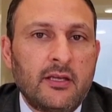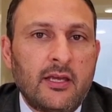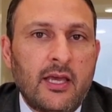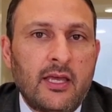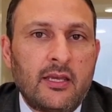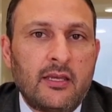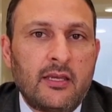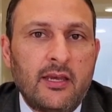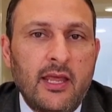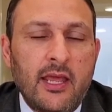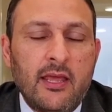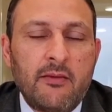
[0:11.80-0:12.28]

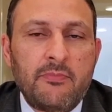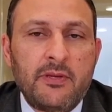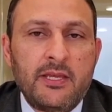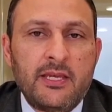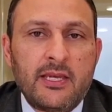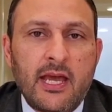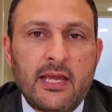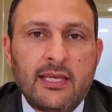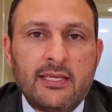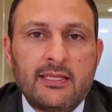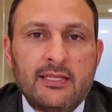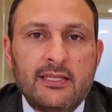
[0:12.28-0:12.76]
And in AB
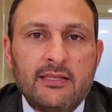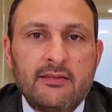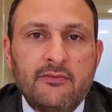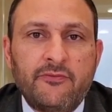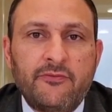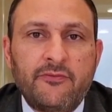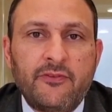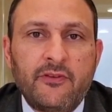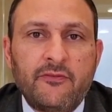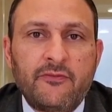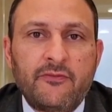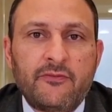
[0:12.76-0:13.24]

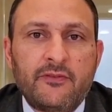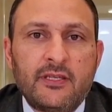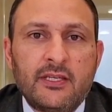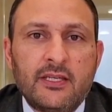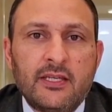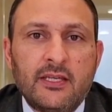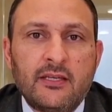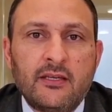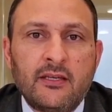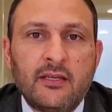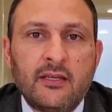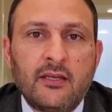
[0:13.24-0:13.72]

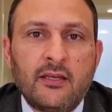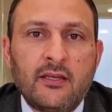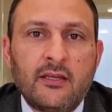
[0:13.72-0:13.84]
1950,